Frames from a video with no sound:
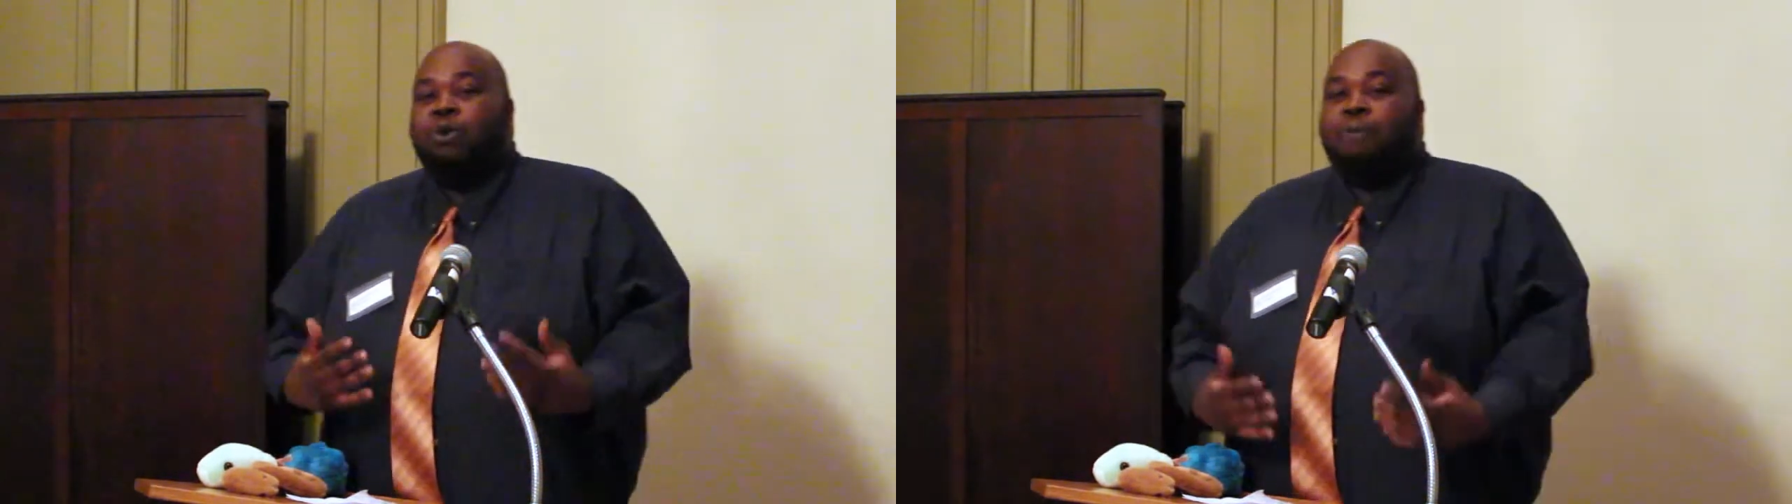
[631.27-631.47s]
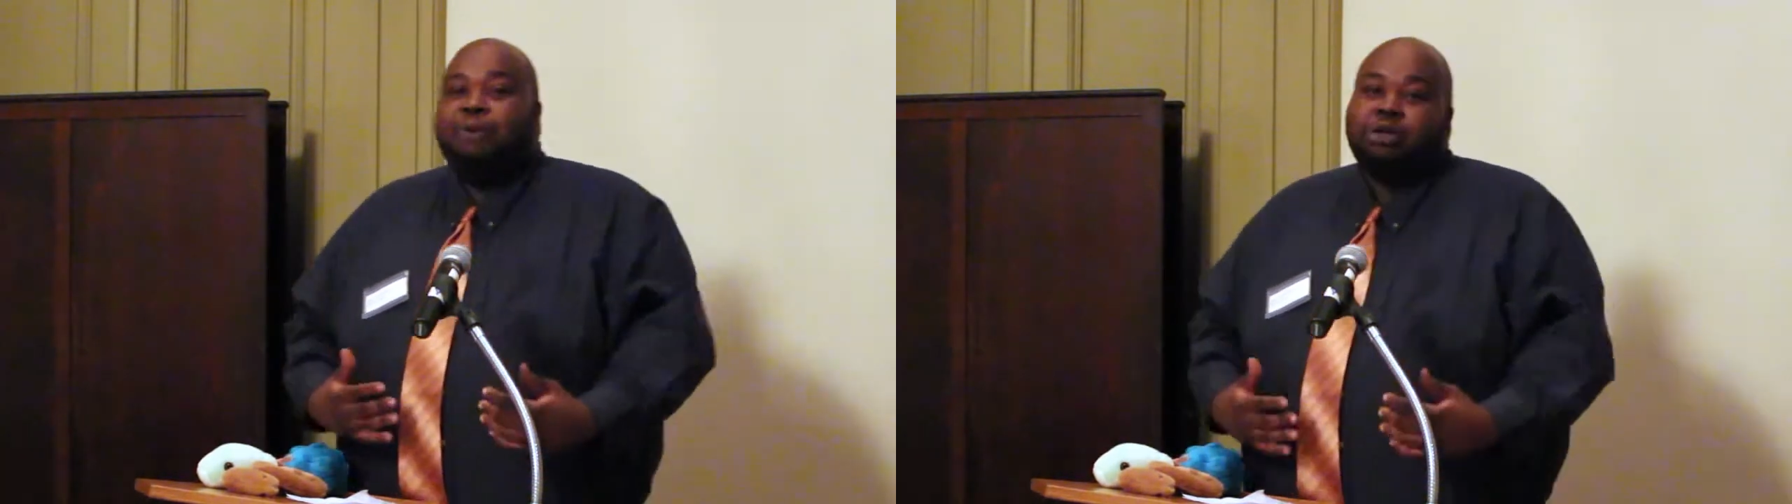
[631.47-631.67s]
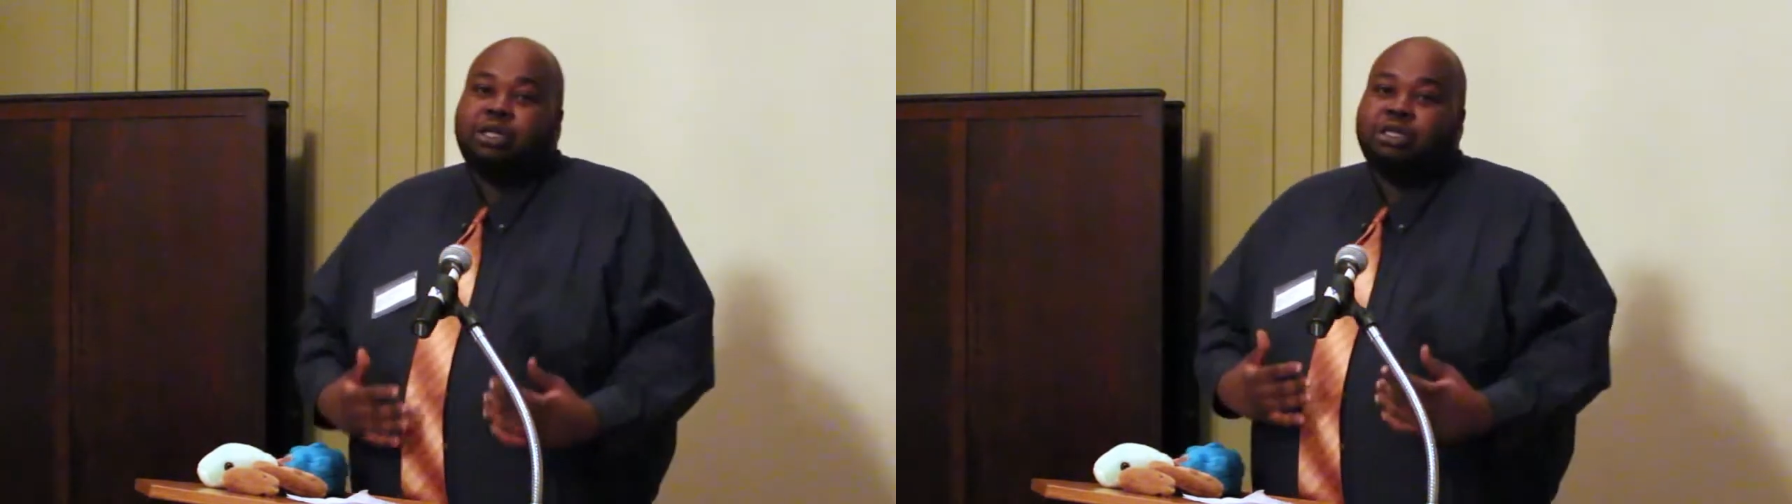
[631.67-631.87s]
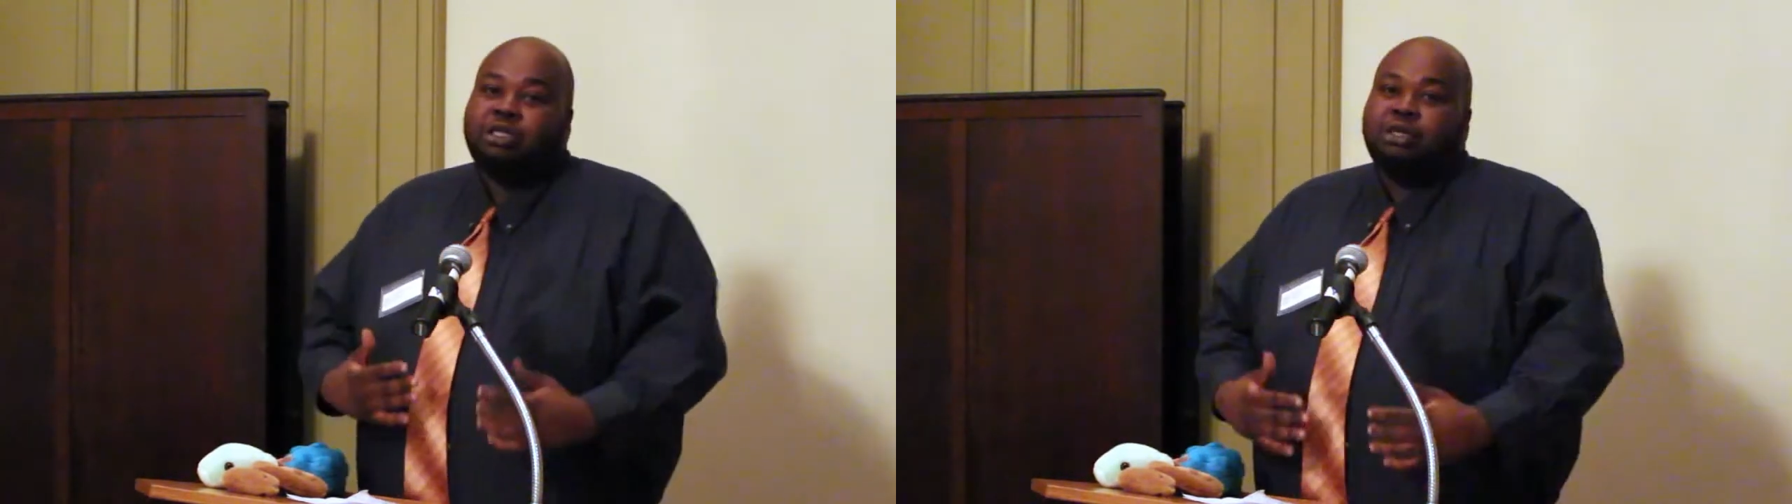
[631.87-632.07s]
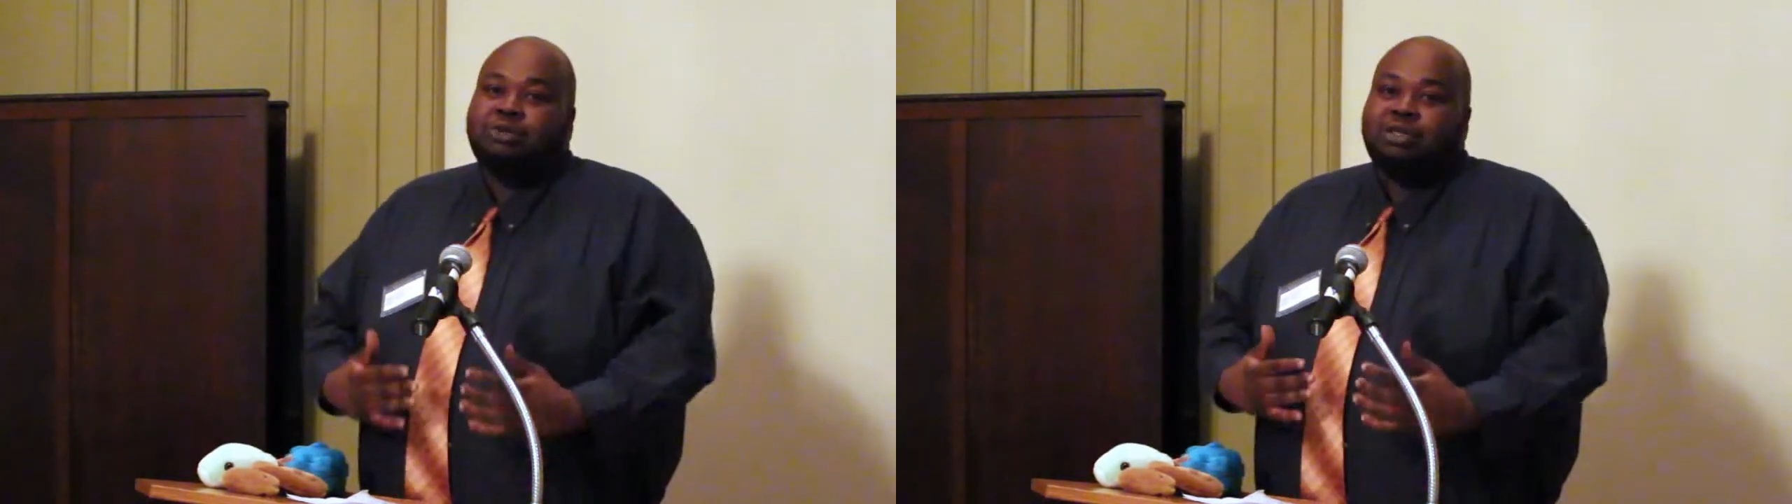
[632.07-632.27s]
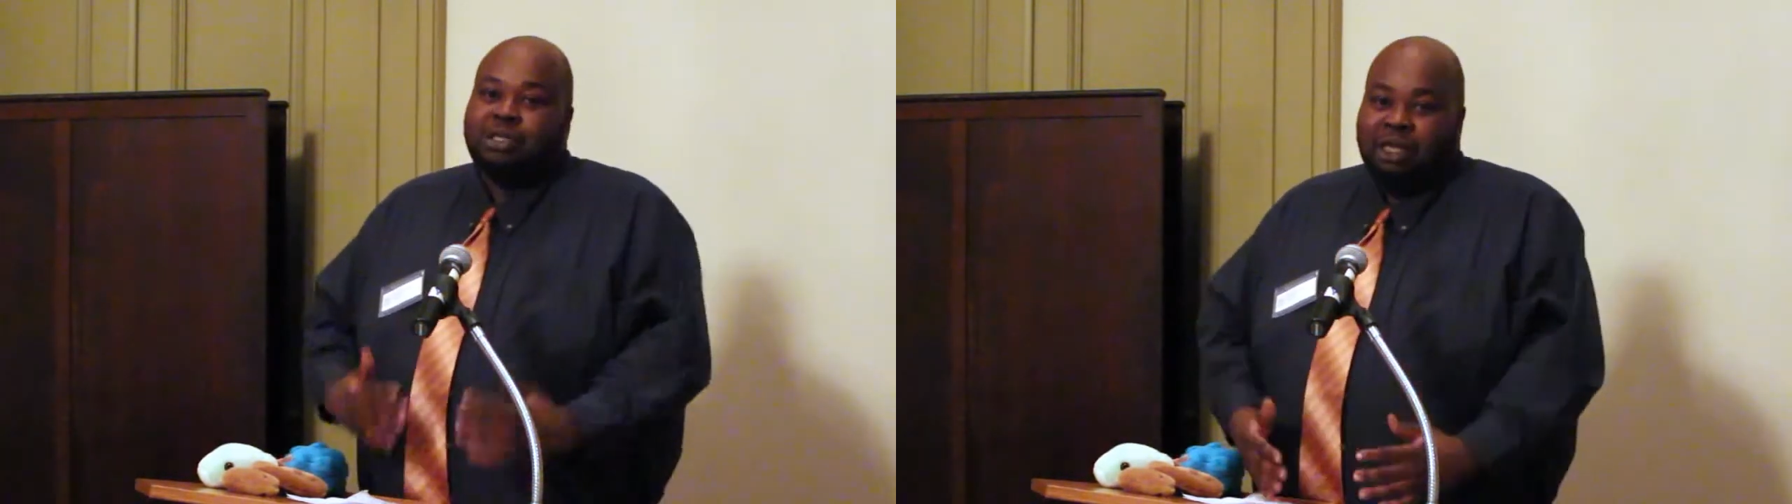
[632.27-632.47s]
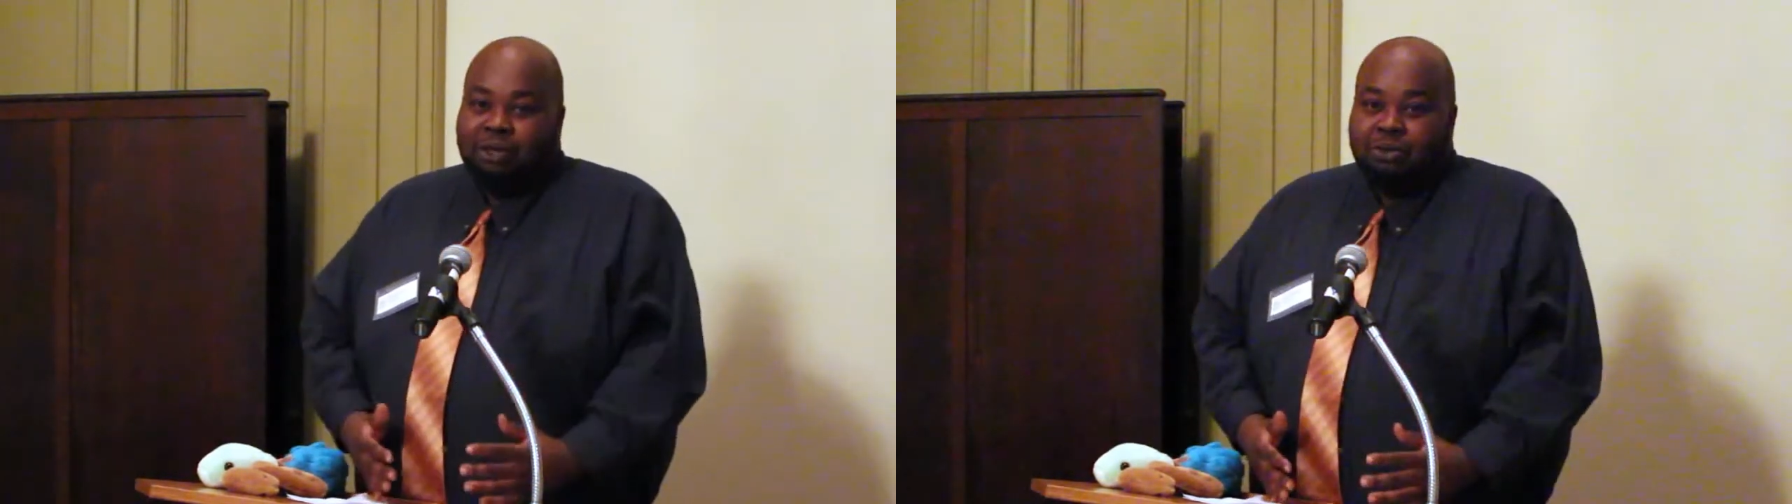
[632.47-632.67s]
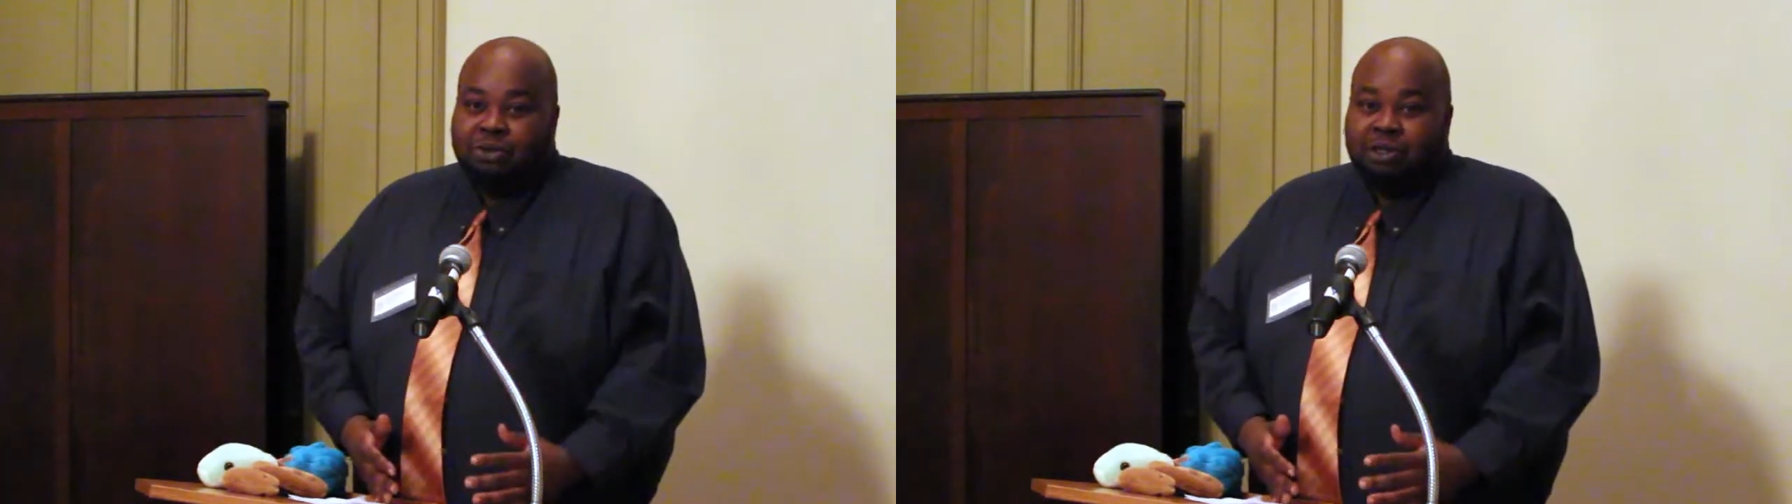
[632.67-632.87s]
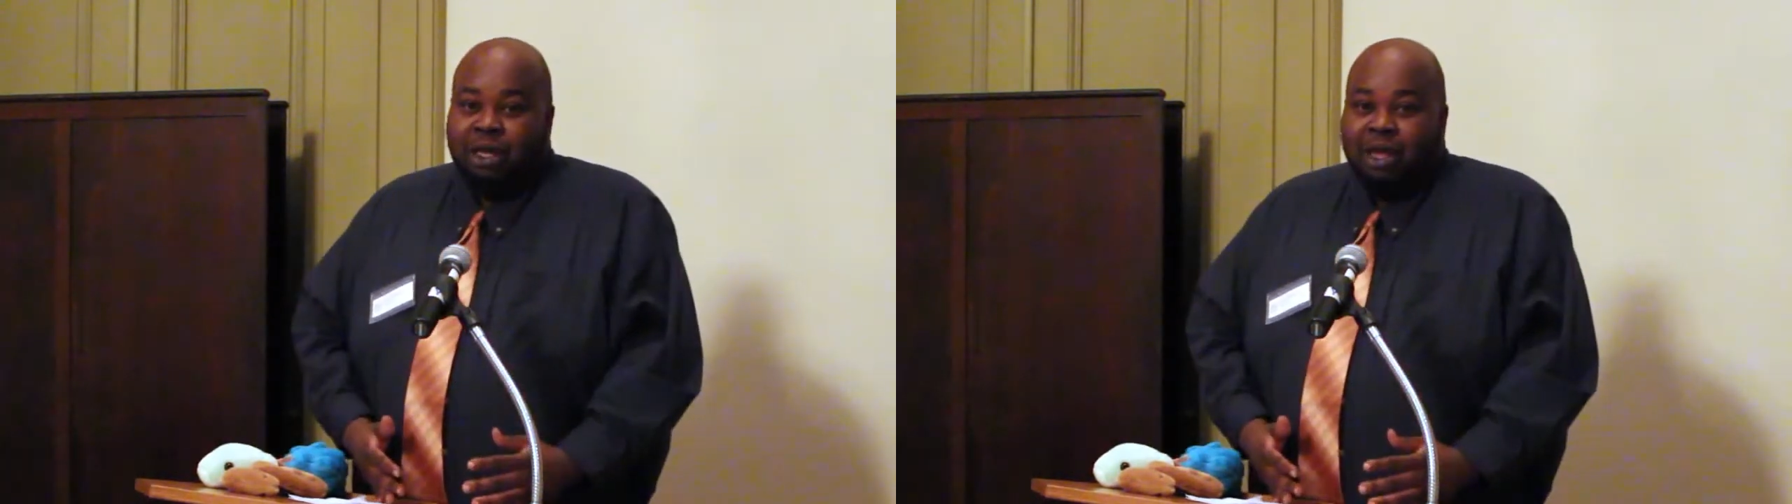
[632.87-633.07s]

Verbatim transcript: we're building the student skills.